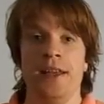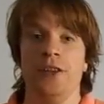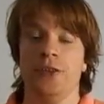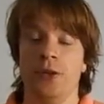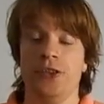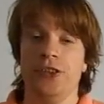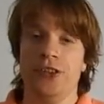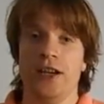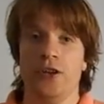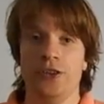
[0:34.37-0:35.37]
So Monsters,
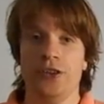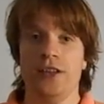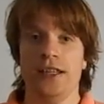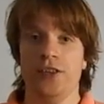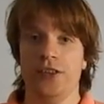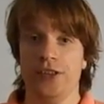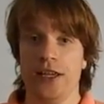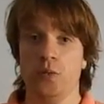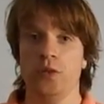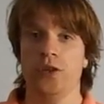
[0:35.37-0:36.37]
Dark Continent is the
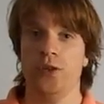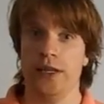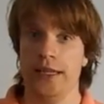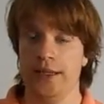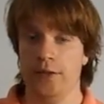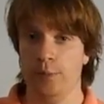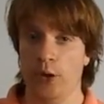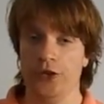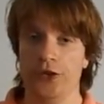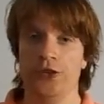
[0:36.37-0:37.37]
sequel to the
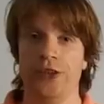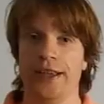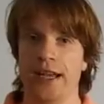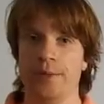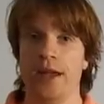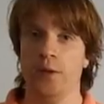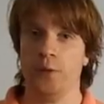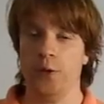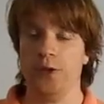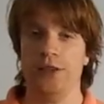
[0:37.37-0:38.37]
Monsters that came out a
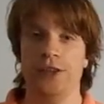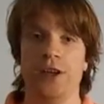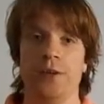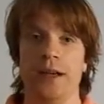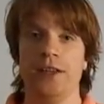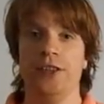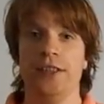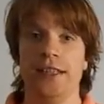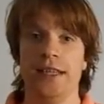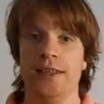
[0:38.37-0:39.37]
few years ago.
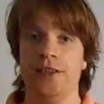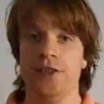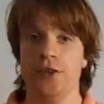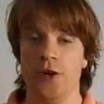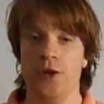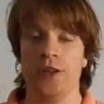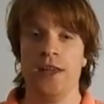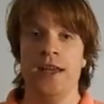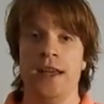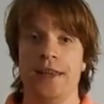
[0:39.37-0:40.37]
Basically, this is Earth
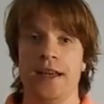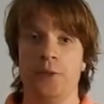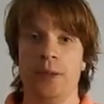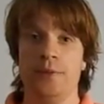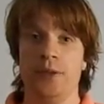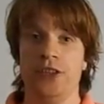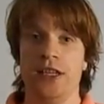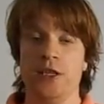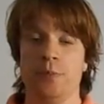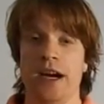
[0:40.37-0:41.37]
that has been
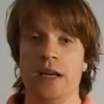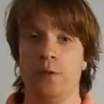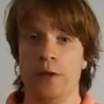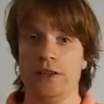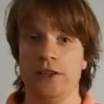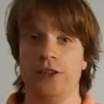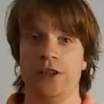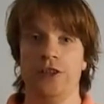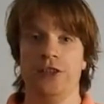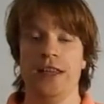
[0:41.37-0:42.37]
besieged by infected
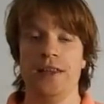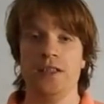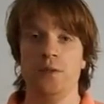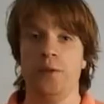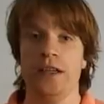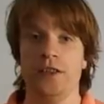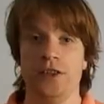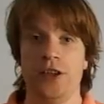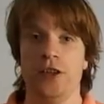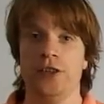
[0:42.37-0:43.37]
zones. Now, these infected
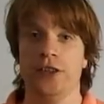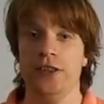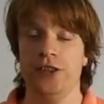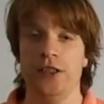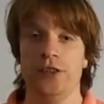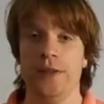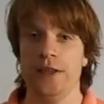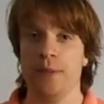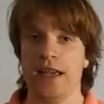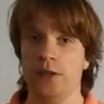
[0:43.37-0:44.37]
zones consist of
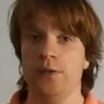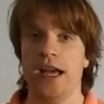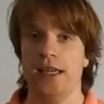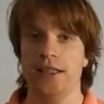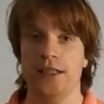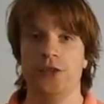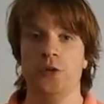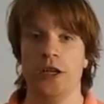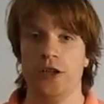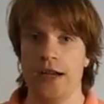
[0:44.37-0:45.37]
these massive aliens who
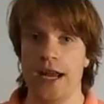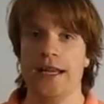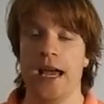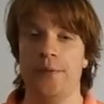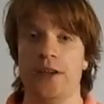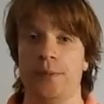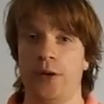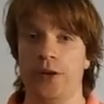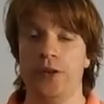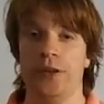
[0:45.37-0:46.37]
are creating havoc
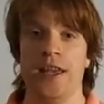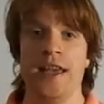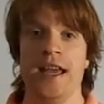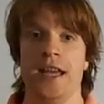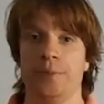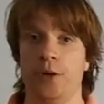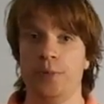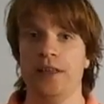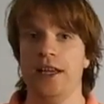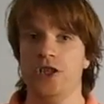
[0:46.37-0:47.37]
upon Earth, and the
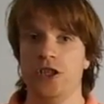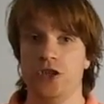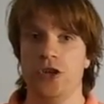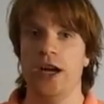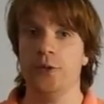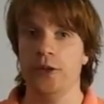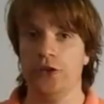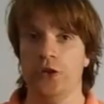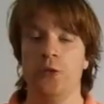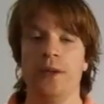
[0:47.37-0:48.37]
population are trying to
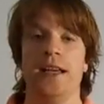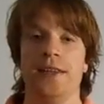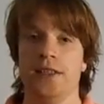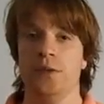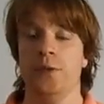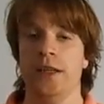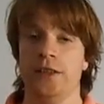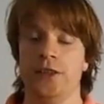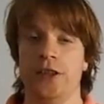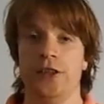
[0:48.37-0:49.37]
exterminate these
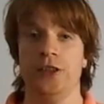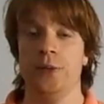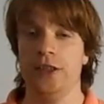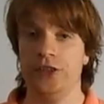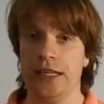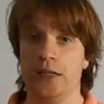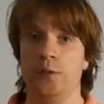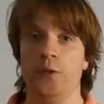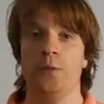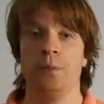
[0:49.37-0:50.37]
infected zones. So in the second
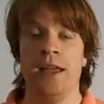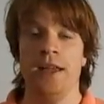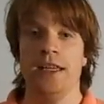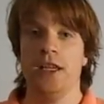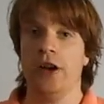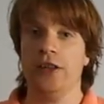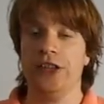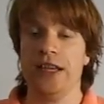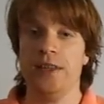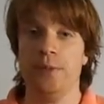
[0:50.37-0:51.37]
film, you got it
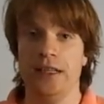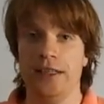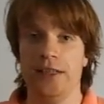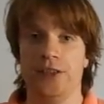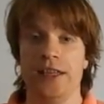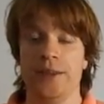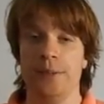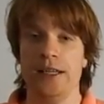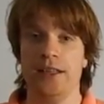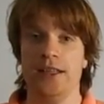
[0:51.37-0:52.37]
set in the Middle East. Now, the
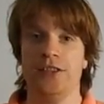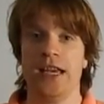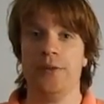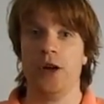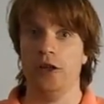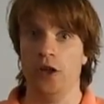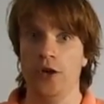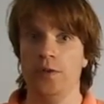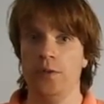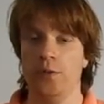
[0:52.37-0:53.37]
Middle East have a
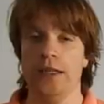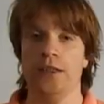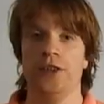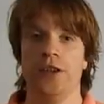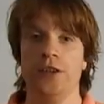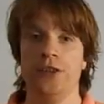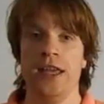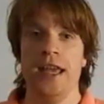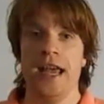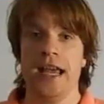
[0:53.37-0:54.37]
lot of infected zones,
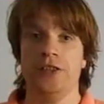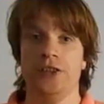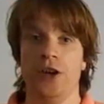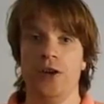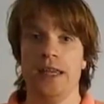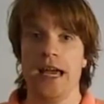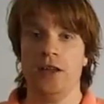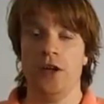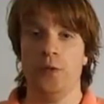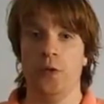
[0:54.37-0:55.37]
and so the
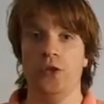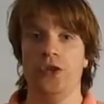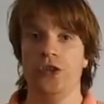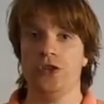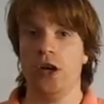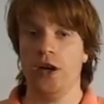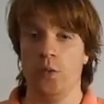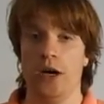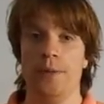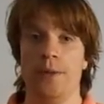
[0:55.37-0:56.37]
Allied forces are trying to
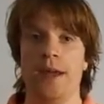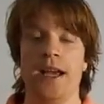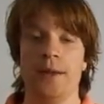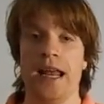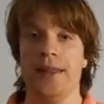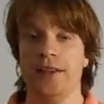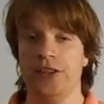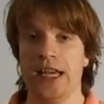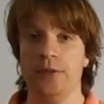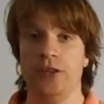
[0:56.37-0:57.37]
wipe them out, and at the
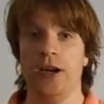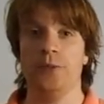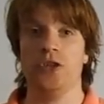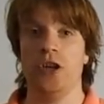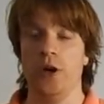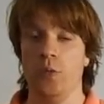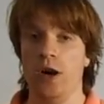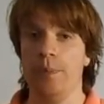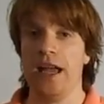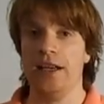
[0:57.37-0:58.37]
same time trying to
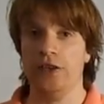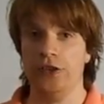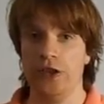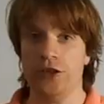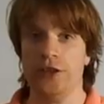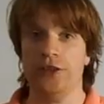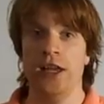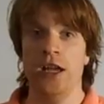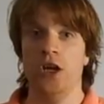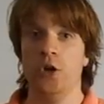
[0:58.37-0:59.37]
wipe out insurgents
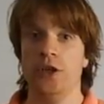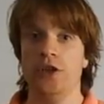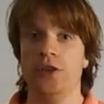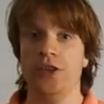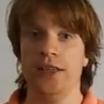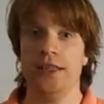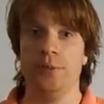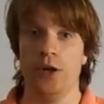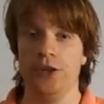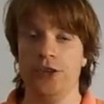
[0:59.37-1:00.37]
who are using the
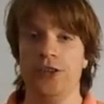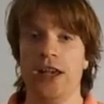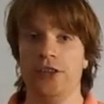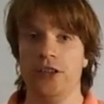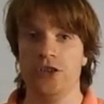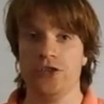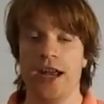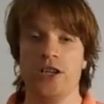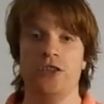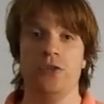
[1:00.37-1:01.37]
monsters as a
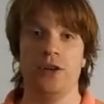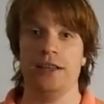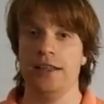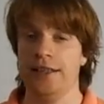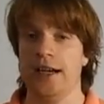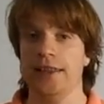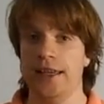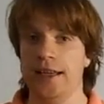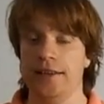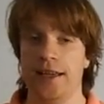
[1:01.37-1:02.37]
distraction in order to conduct
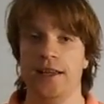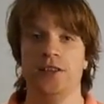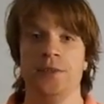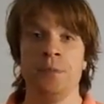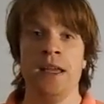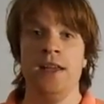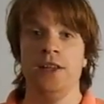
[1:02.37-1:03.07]
their attacks.